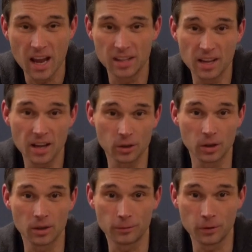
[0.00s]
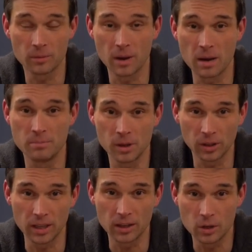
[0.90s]
and the other, a friend of mine,
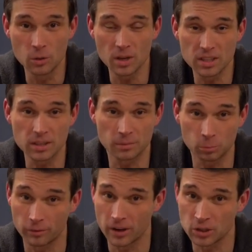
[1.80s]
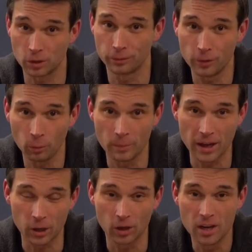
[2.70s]
Billy, who is a professional
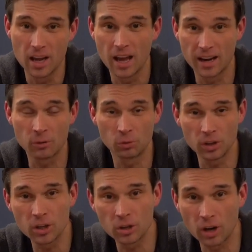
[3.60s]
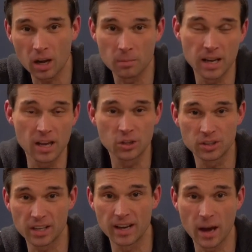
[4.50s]
filmmaker and had really good
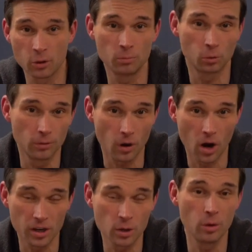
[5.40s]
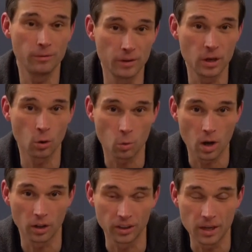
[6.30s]
recommendations on how to improve audio and video
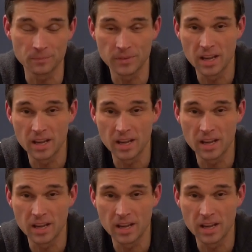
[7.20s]
quality.